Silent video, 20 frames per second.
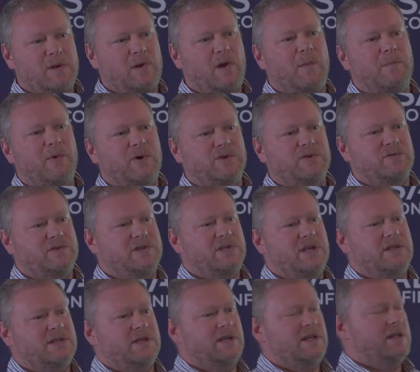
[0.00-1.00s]
a lot more
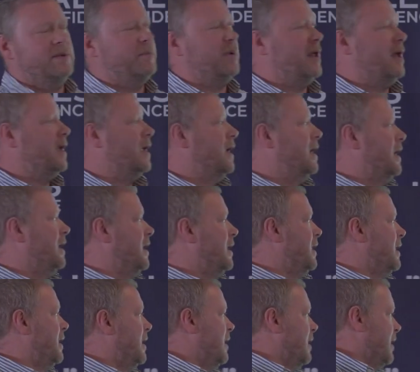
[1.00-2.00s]
strategic in the play.
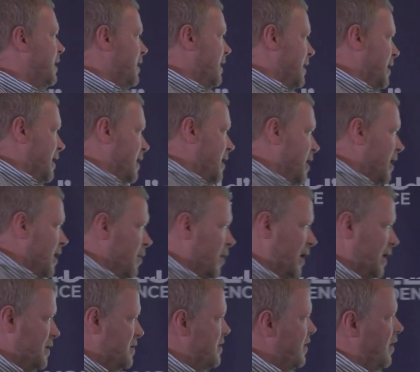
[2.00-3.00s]

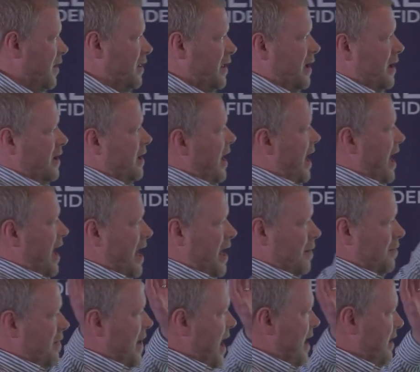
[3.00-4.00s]
We used all
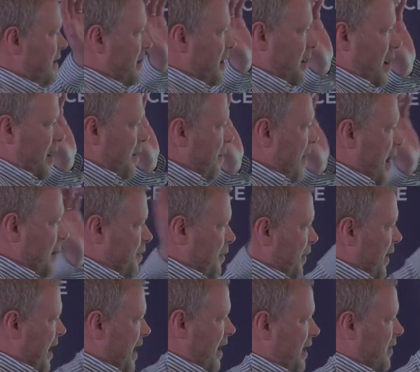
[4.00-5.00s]
the med
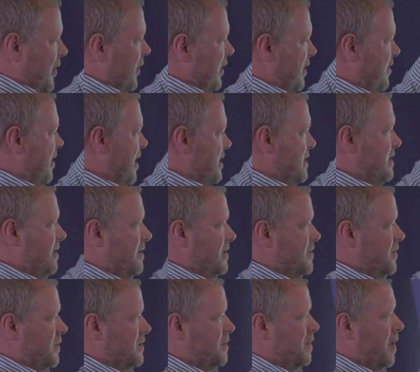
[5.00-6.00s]
pick, all the criteria I
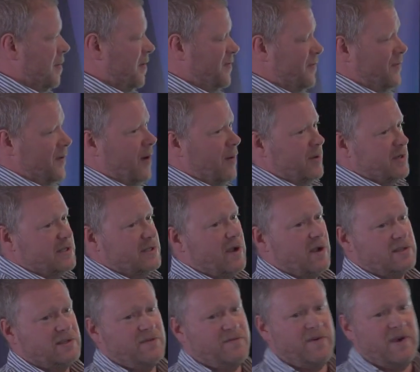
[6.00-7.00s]
talked about before. We
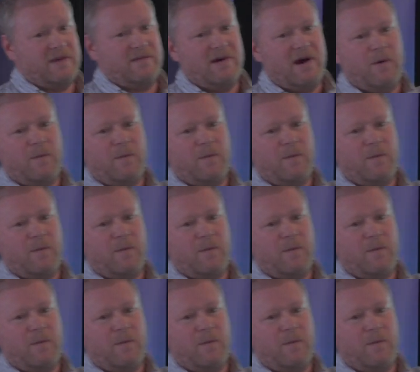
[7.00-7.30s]
started to figure